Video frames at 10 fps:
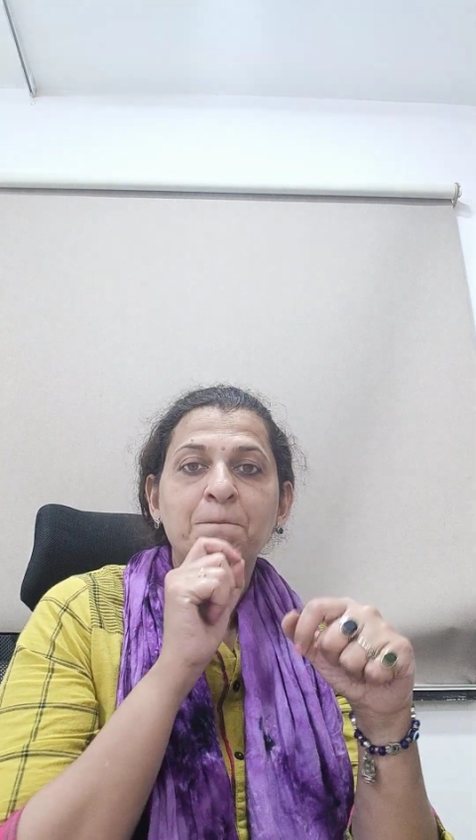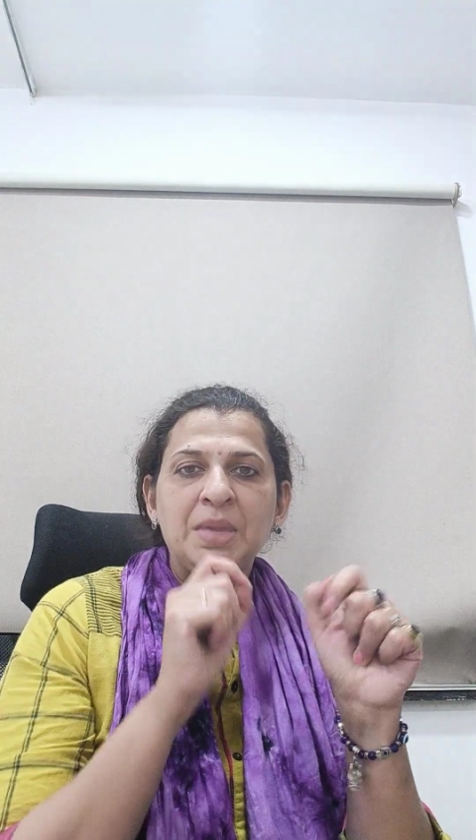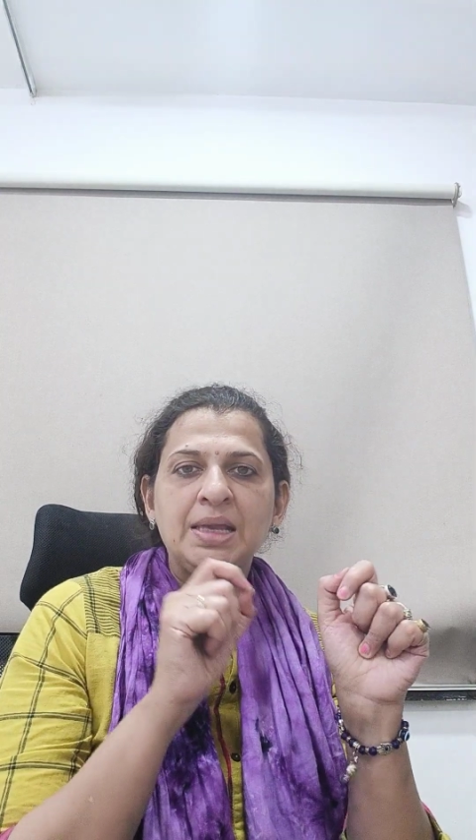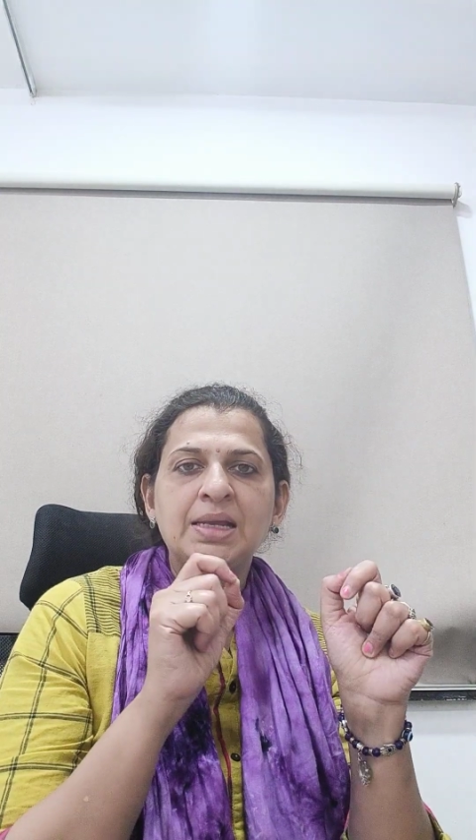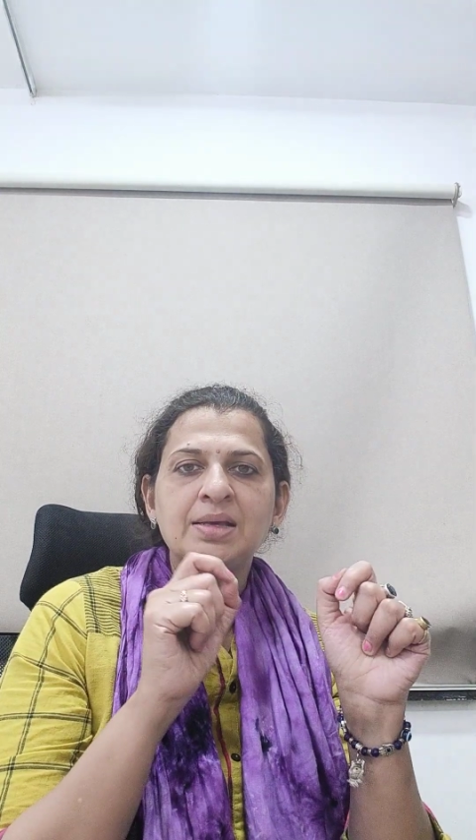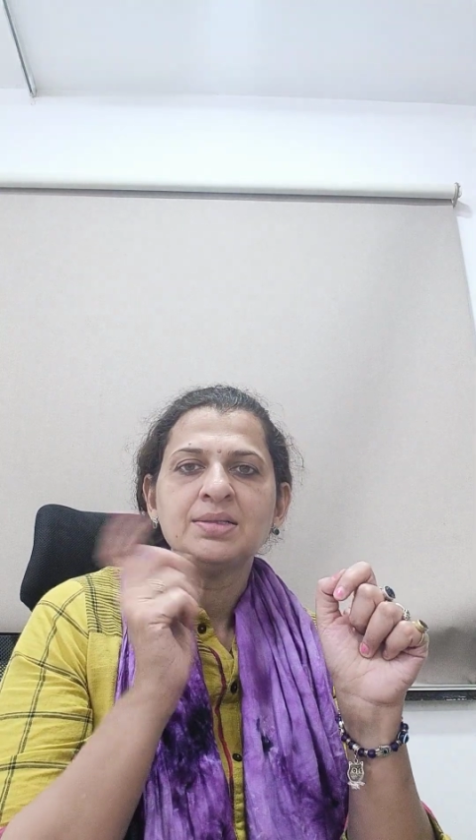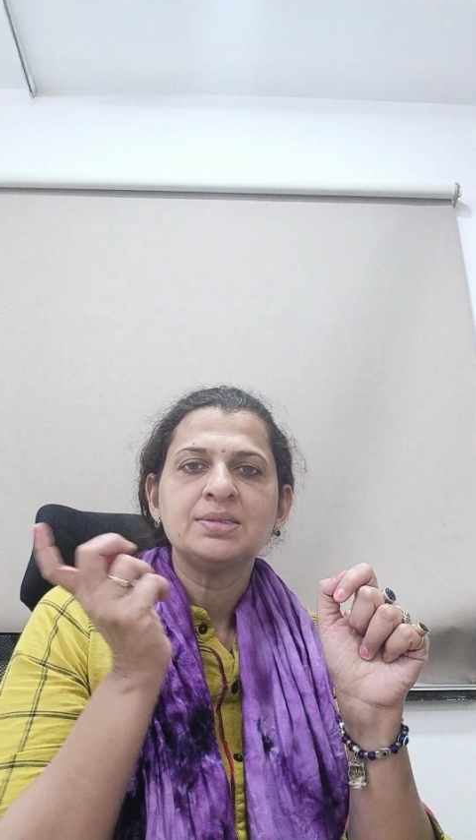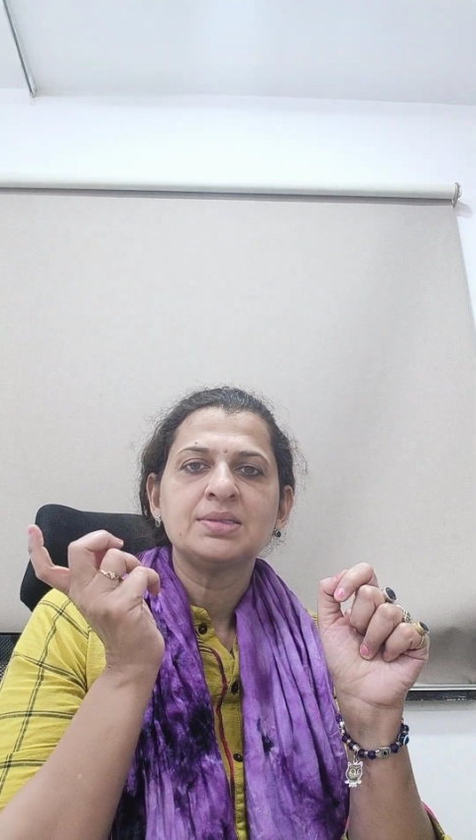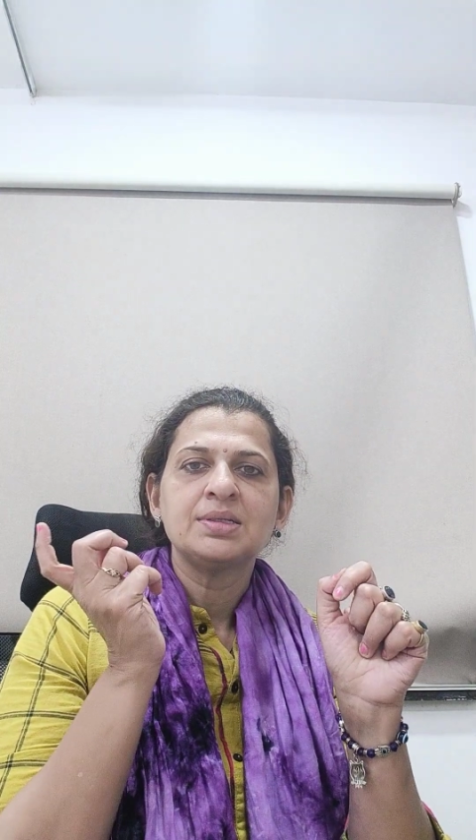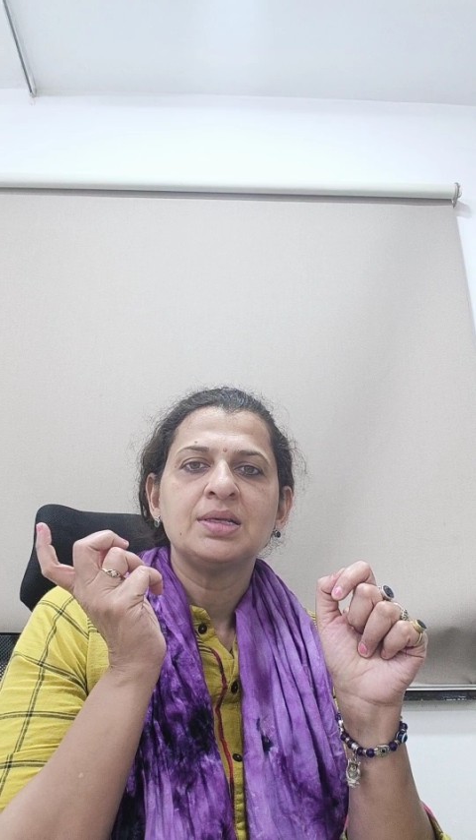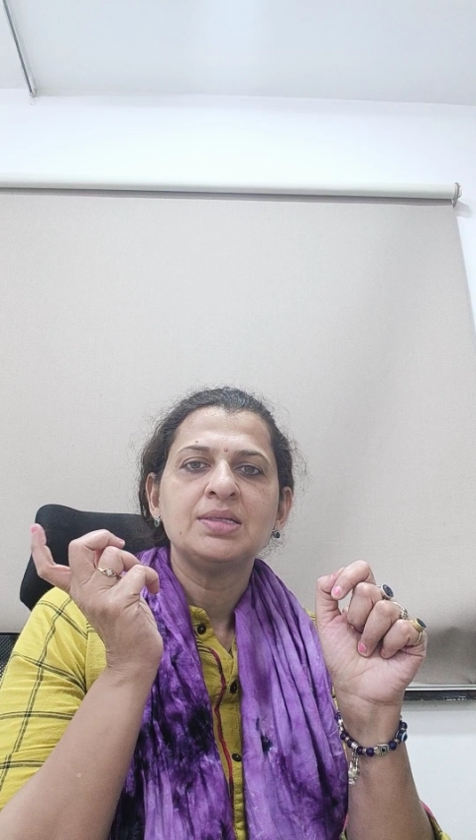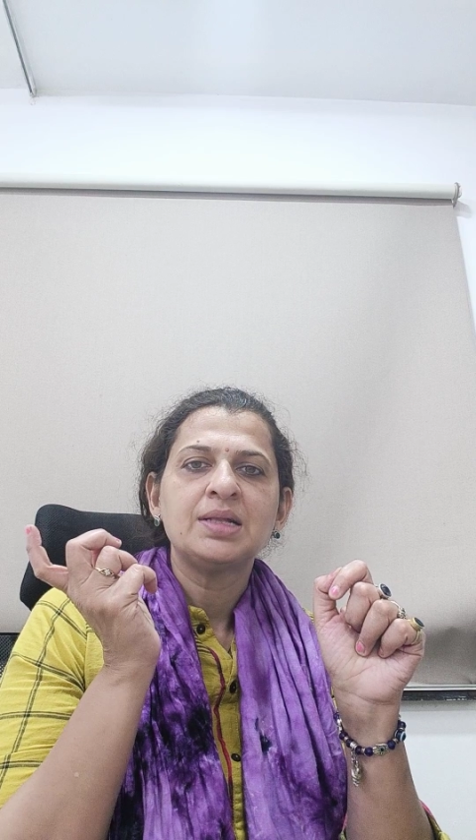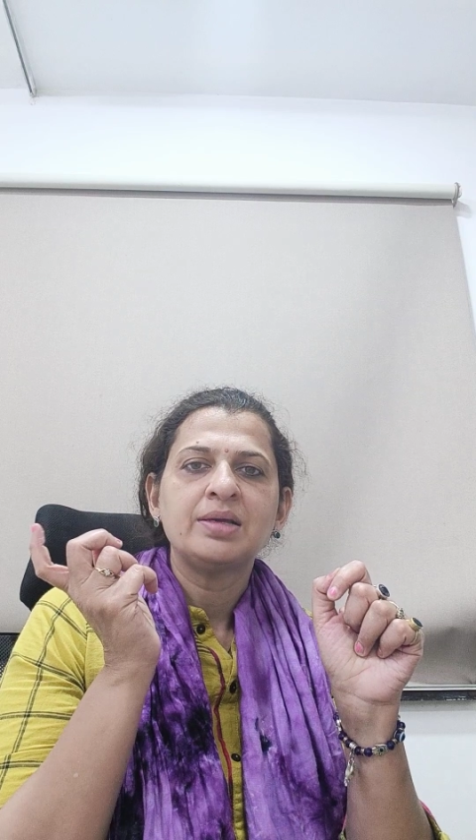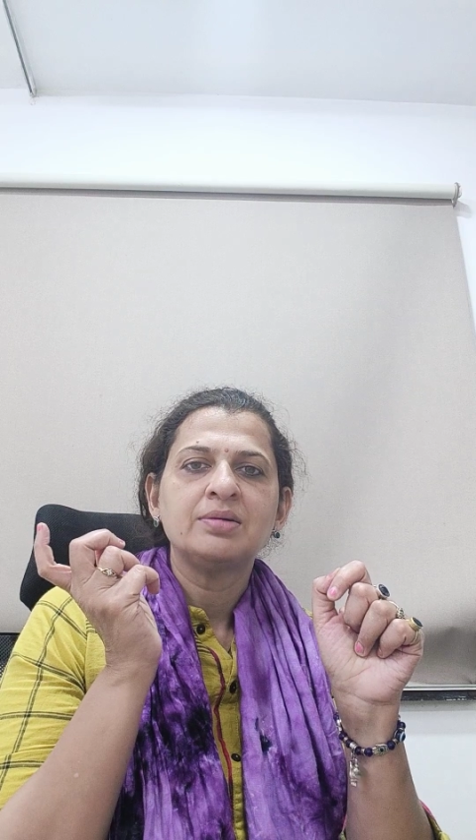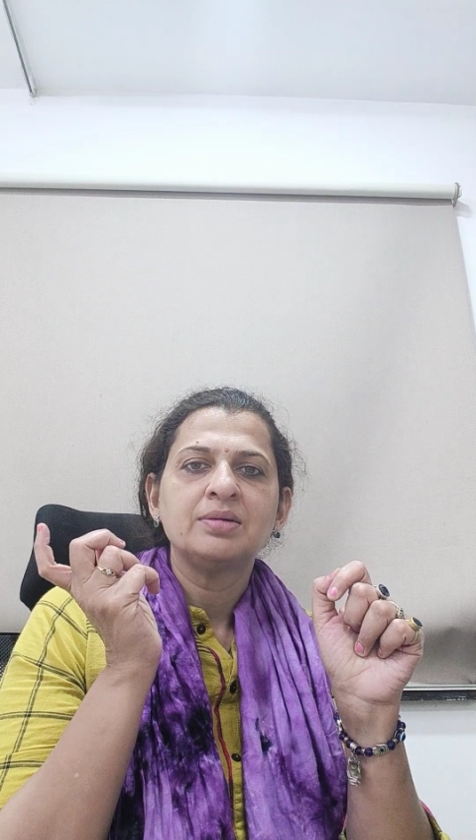Malleus is
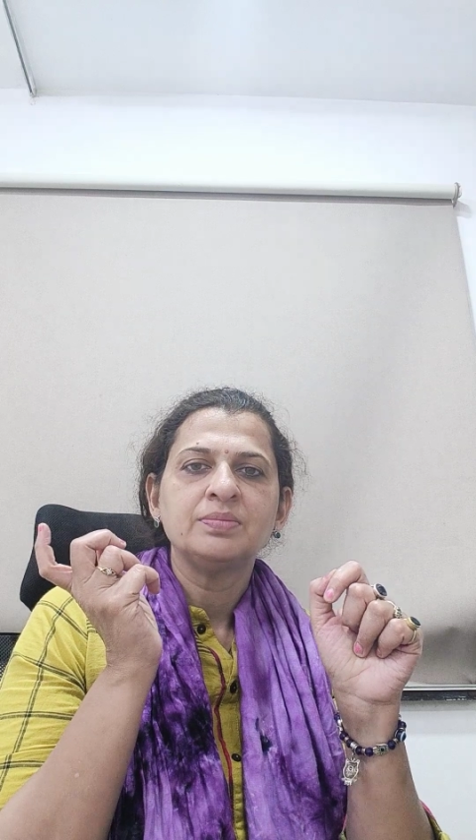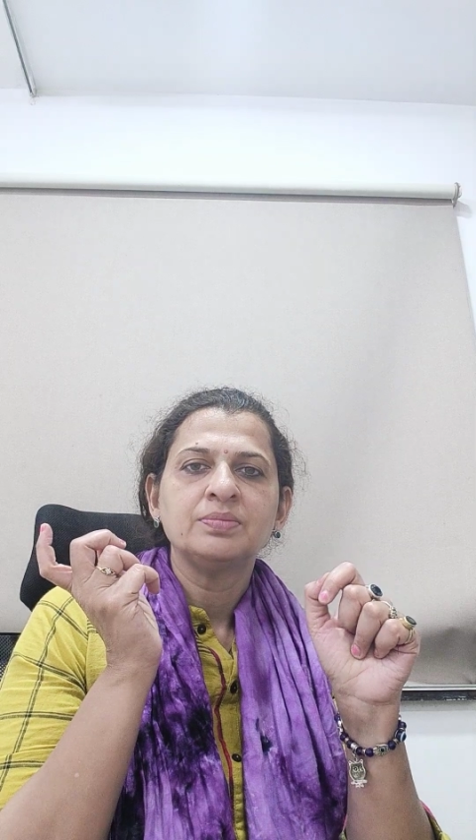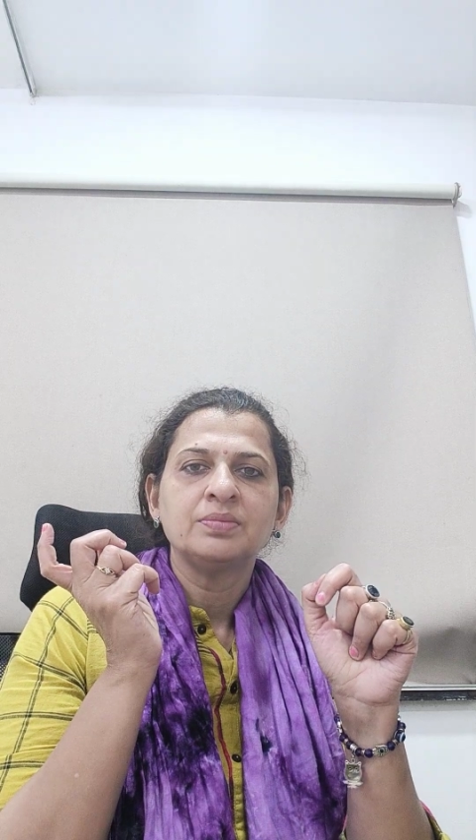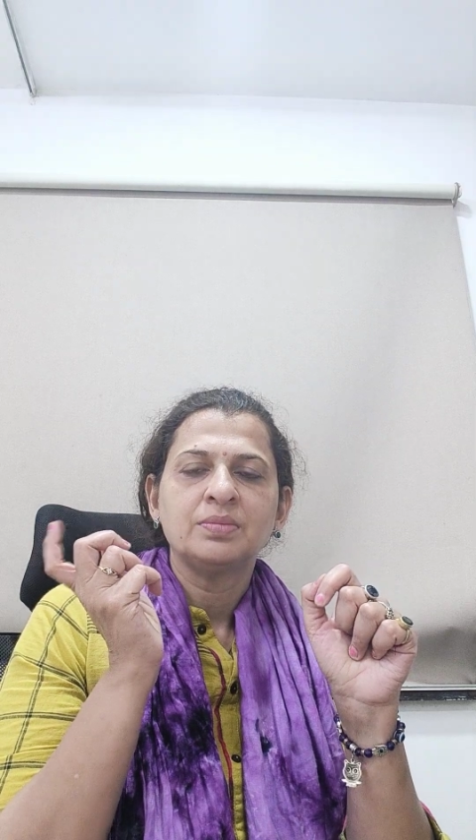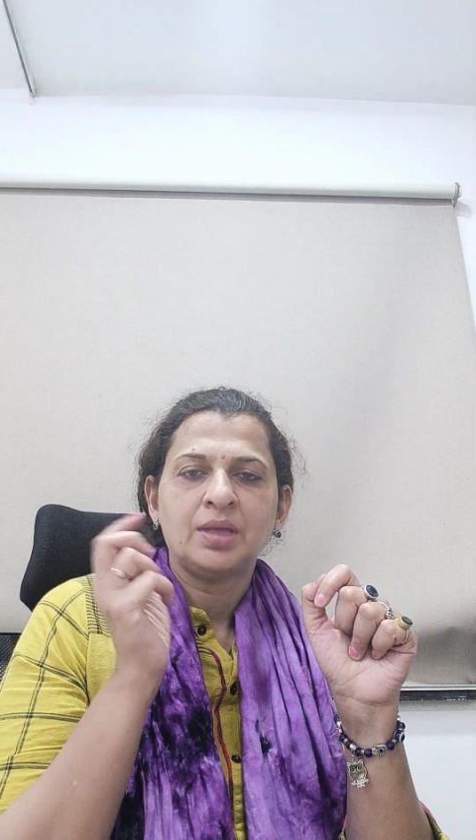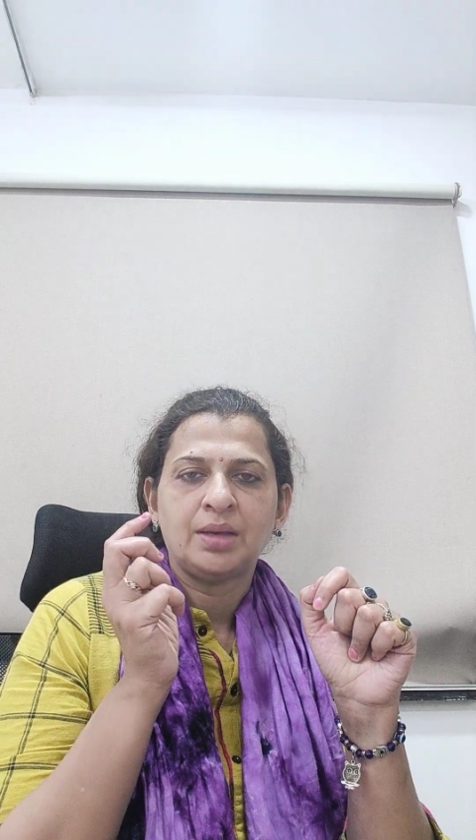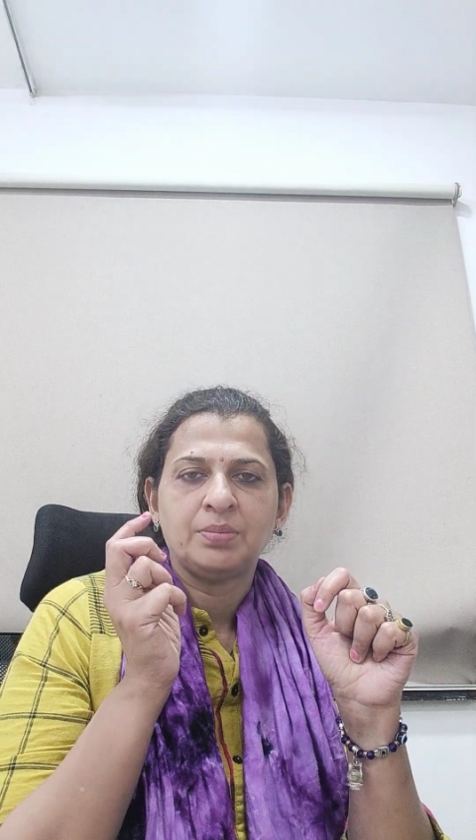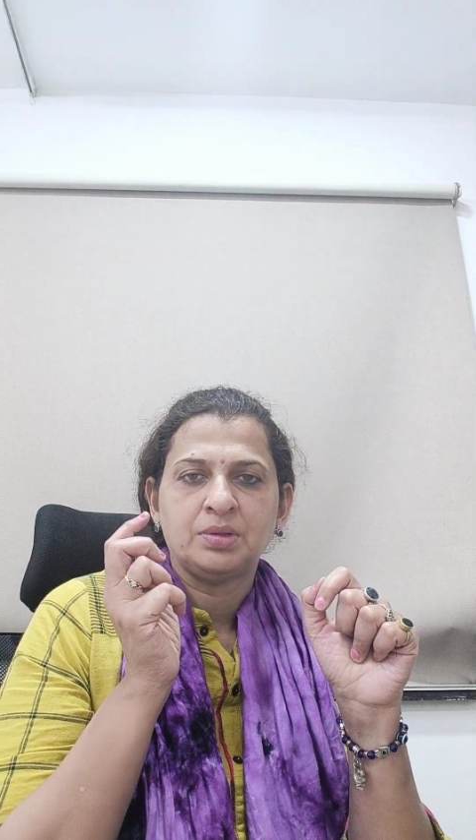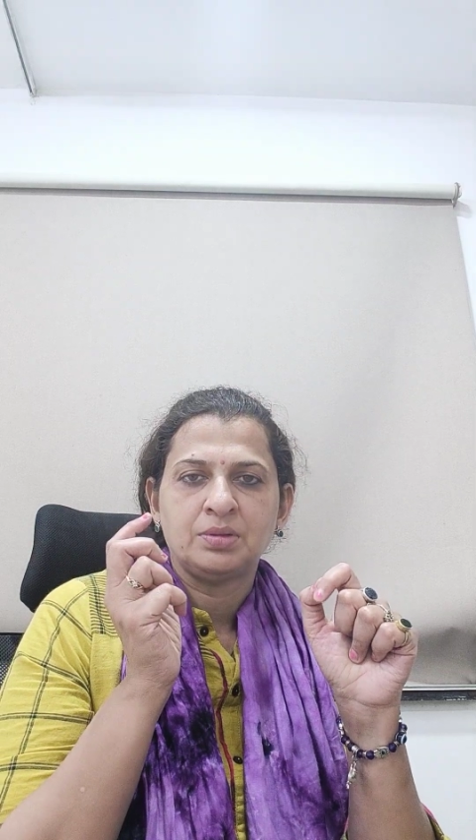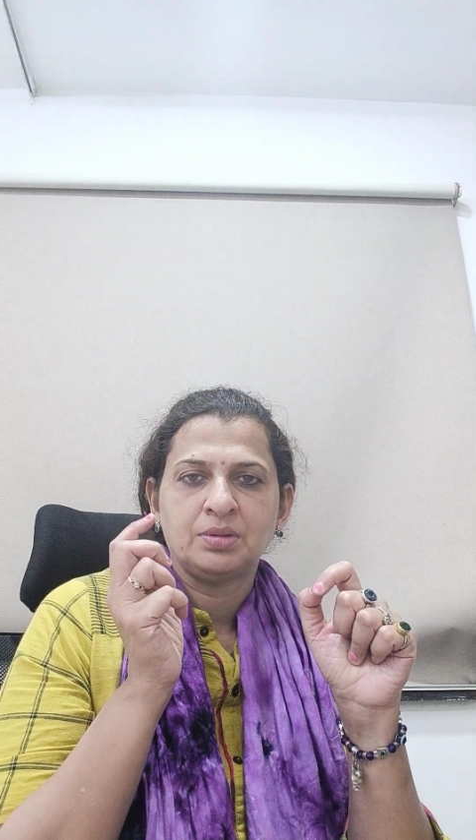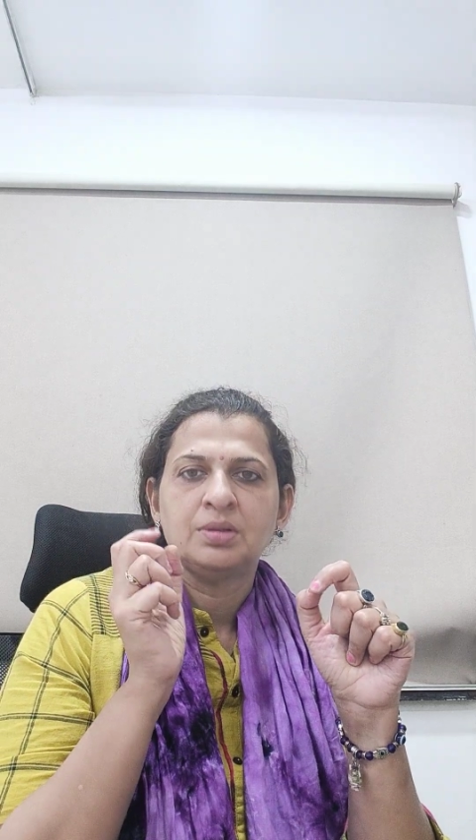like a hammer.